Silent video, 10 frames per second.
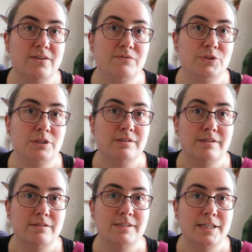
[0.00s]
that I've done,
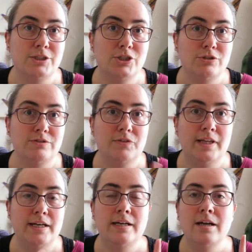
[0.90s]
so stay tuned for
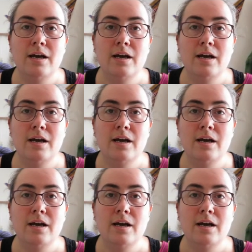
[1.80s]
that.